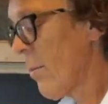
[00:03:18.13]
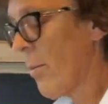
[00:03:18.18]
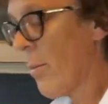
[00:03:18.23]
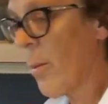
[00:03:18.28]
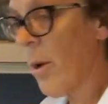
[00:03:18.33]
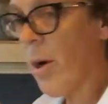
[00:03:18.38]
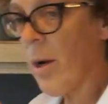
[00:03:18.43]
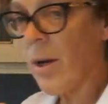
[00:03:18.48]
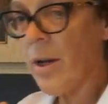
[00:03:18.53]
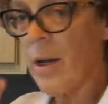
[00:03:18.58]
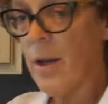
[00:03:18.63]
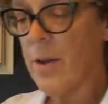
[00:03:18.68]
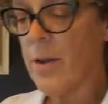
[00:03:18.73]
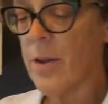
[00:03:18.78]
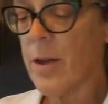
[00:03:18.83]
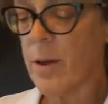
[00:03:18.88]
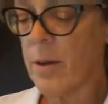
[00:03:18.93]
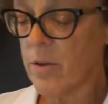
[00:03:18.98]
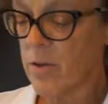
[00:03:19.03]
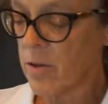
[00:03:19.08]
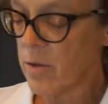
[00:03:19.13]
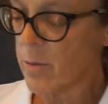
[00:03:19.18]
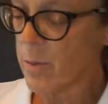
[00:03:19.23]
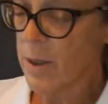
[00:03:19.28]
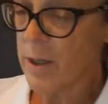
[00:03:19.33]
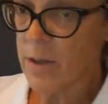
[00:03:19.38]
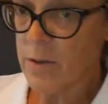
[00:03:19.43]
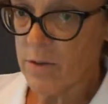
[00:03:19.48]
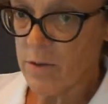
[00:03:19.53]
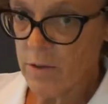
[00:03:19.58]
partly I think just
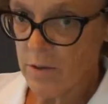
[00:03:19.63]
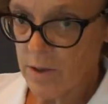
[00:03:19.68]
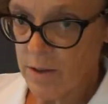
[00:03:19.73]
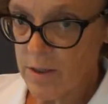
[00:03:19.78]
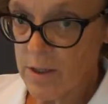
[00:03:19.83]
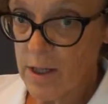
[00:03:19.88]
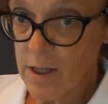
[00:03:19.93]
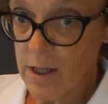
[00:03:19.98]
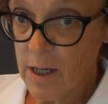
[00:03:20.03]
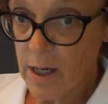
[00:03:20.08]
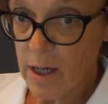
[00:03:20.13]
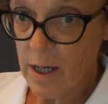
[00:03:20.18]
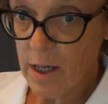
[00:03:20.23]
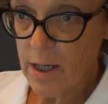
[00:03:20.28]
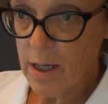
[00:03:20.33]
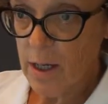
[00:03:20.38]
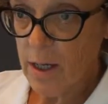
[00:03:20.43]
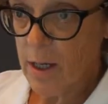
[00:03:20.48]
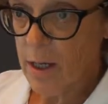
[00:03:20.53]
because of the DK.